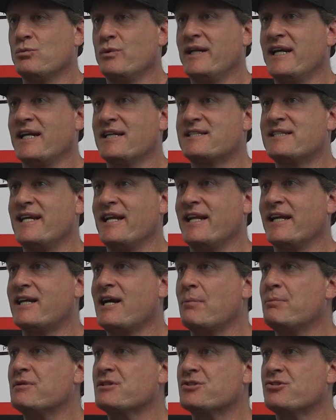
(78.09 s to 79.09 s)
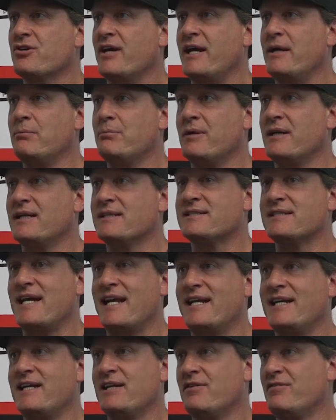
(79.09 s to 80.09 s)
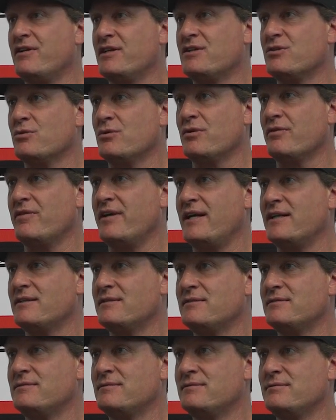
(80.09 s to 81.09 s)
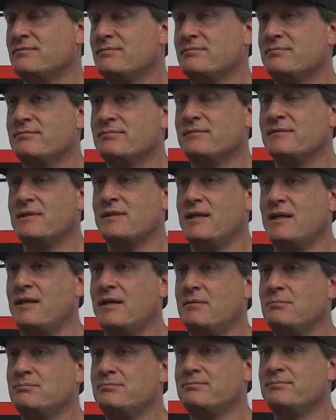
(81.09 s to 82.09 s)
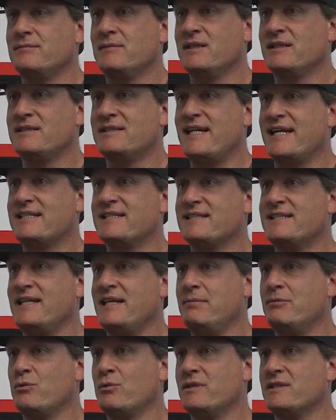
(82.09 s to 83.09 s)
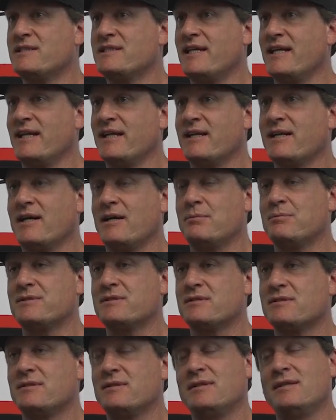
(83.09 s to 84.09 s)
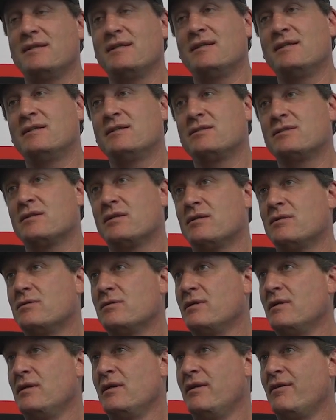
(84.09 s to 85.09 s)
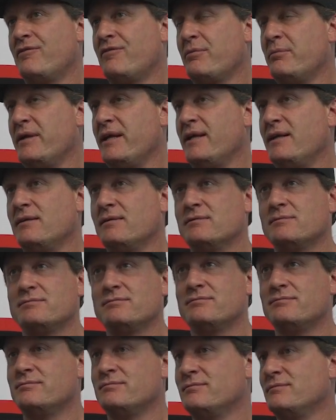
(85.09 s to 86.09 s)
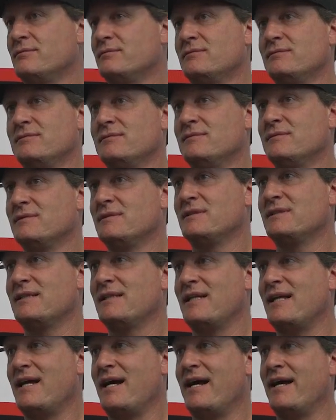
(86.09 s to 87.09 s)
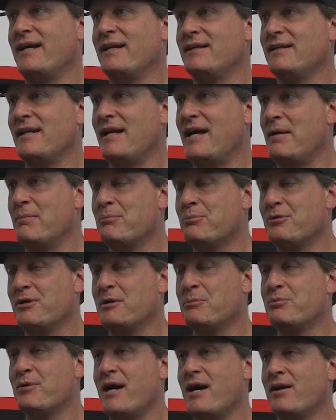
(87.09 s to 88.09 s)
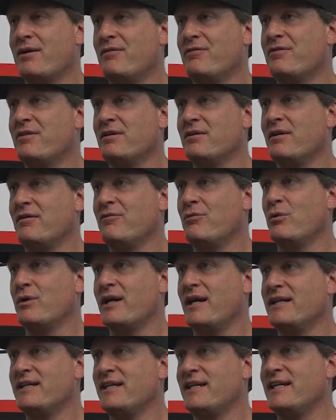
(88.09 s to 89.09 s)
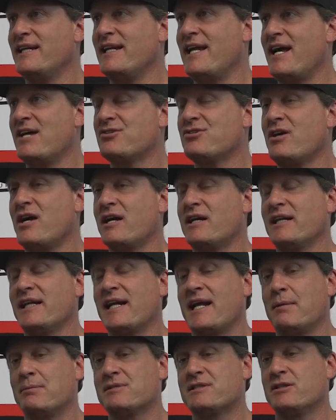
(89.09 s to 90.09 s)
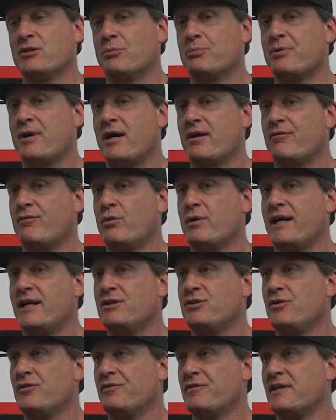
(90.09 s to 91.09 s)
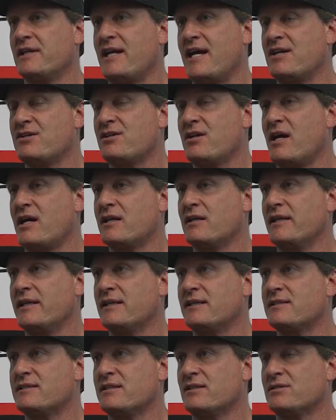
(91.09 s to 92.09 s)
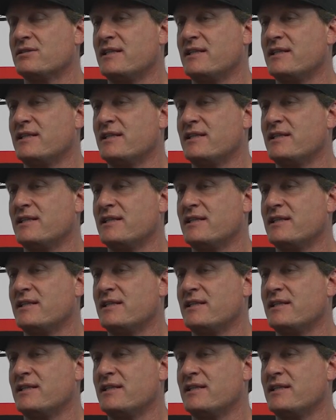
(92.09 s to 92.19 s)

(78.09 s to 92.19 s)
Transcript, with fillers: Winning a Stanley Cup is great, but it's not an individual event. Um, it takes a team to win Stanley Cups. So for me, I, I'm pretty proud of, the, of what I did in the National Hockey League. I'm still proud of what I do for the National Hockey League still